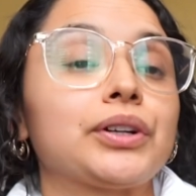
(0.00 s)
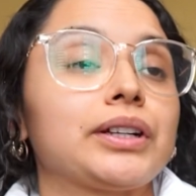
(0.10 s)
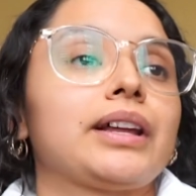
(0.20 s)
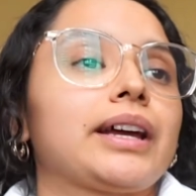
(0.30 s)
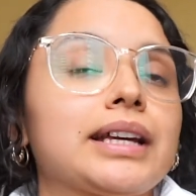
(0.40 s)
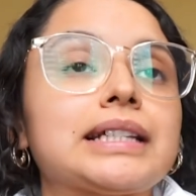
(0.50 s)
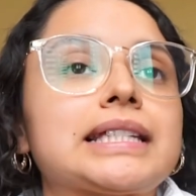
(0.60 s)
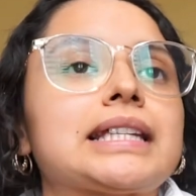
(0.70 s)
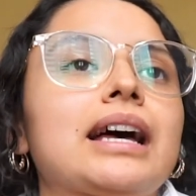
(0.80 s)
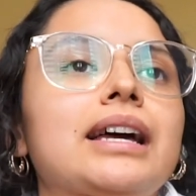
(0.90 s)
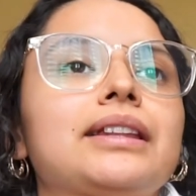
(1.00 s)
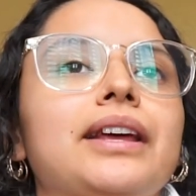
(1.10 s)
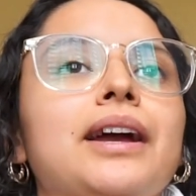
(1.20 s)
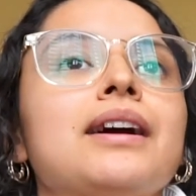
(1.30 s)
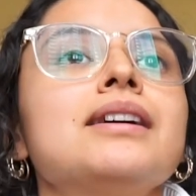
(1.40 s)
like, inside.
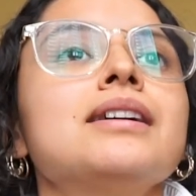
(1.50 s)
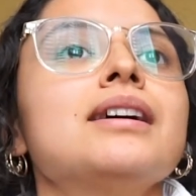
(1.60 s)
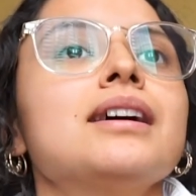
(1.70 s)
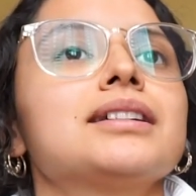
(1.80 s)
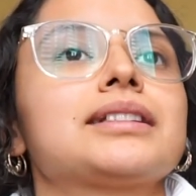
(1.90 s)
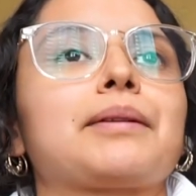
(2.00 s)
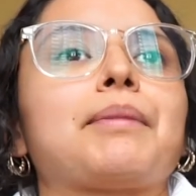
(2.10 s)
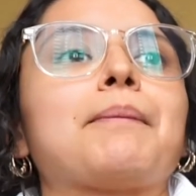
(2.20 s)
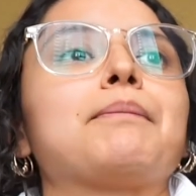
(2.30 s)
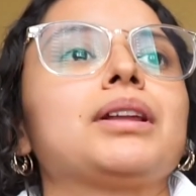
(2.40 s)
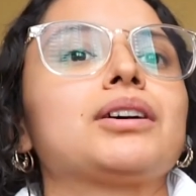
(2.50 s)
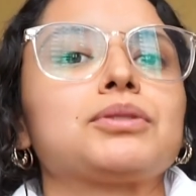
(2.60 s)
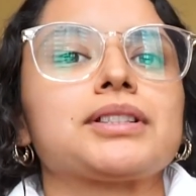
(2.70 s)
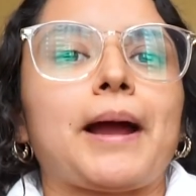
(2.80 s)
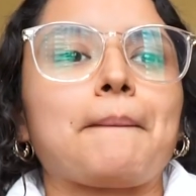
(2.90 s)
Like, it's like my blood
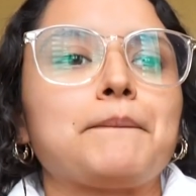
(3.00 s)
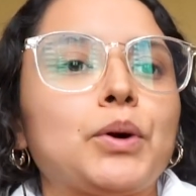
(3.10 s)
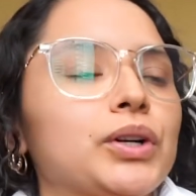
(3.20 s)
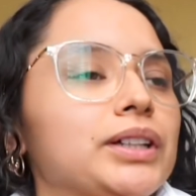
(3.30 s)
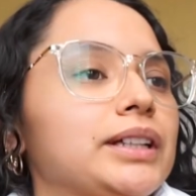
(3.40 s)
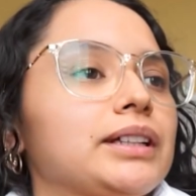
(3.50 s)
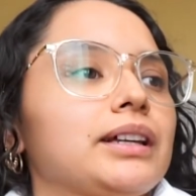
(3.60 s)
was, like, boiling.